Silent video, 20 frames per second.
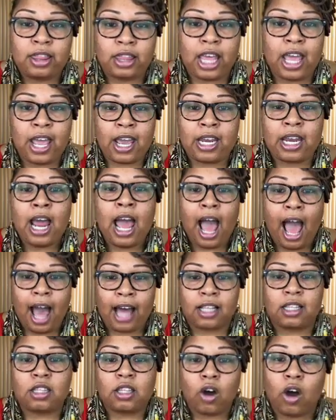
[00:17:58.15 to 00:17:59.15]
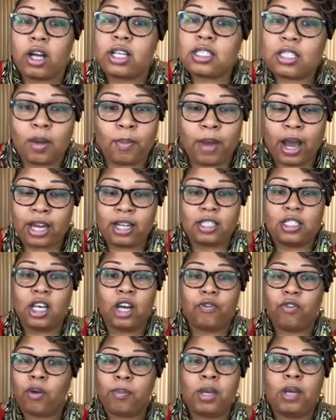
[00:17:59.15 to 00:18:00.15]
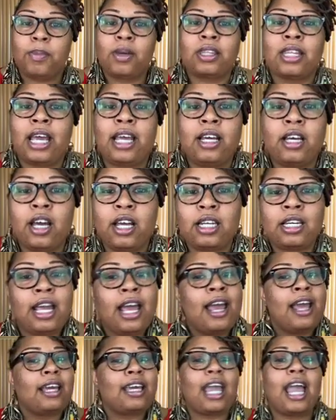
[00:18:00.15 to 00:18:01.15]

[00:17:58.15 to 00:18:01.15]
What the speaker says: that I thought somebody took from me, but they couldn't.